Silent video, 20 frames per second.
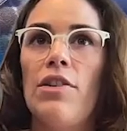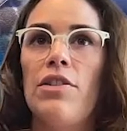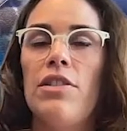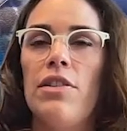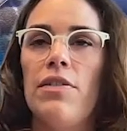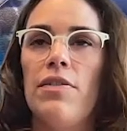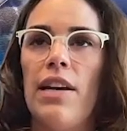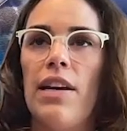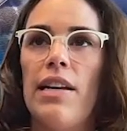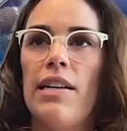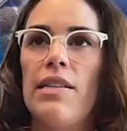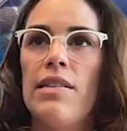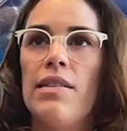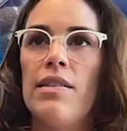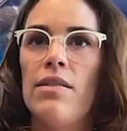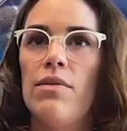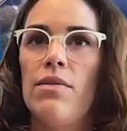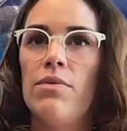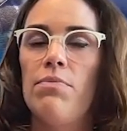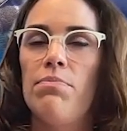out of it
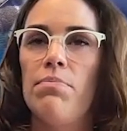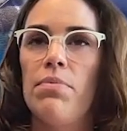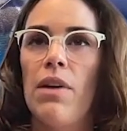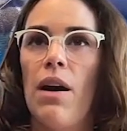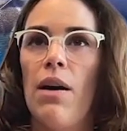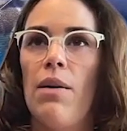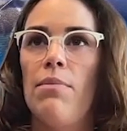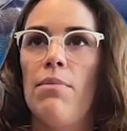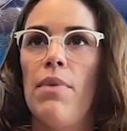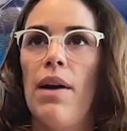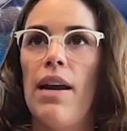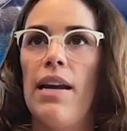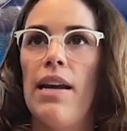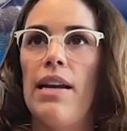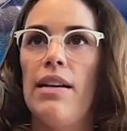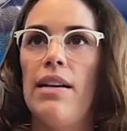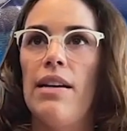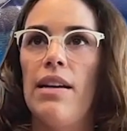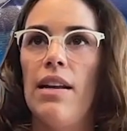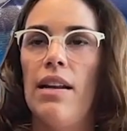come
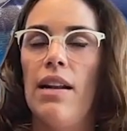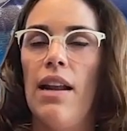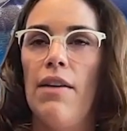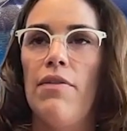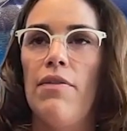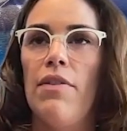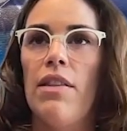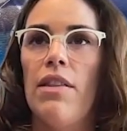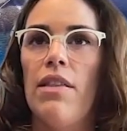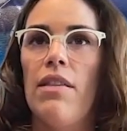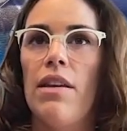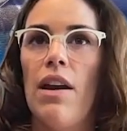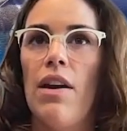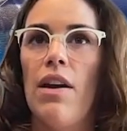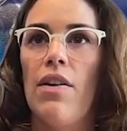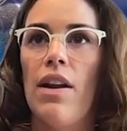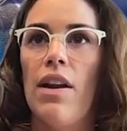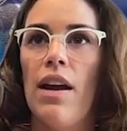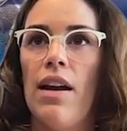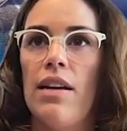my 11th
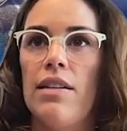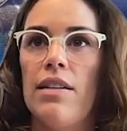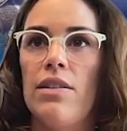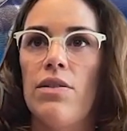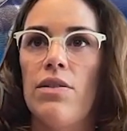year in high